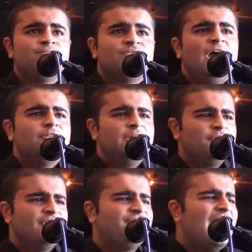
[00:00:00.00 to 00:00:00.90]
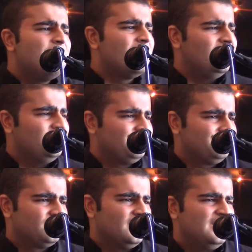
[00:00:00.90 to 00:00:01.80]
Now there was a farmer
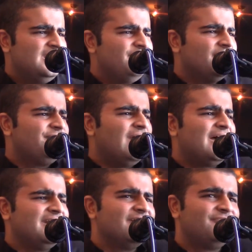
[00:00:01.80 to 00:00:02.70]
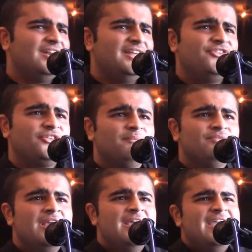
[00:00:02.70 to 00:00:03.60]
living far in a village.
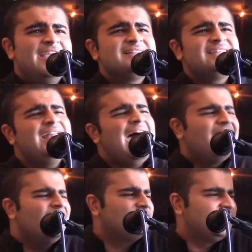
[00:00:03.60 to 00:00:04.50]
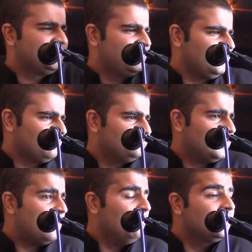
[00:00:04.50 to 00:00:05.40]
He said, I love that king.
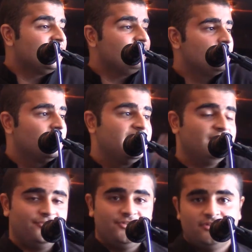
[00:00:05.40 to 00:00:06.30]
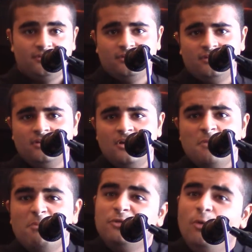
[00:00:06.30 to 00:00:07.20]
I want to give him a gift.
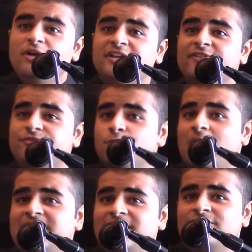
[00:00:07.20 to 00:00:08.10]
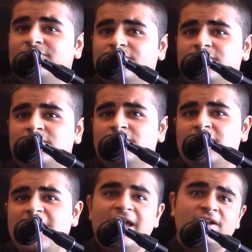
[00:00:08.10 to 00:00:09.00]
But what gift do I give?
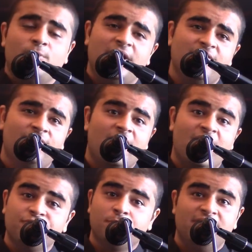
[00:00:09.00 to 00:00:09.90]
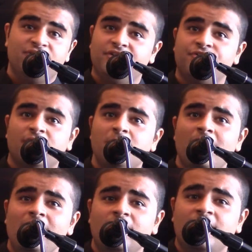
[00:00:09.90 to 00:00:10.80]
And whenever a husband is in
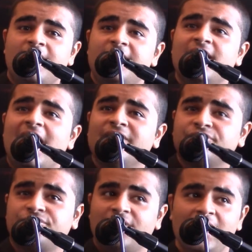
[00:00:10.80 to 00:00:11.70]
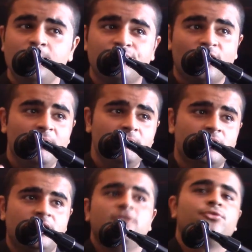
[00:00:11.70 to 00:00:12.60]
trouble, he asks help
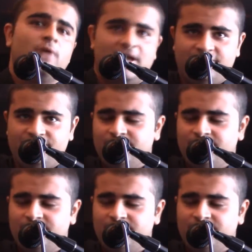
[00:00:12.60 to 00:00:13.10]
from his wife.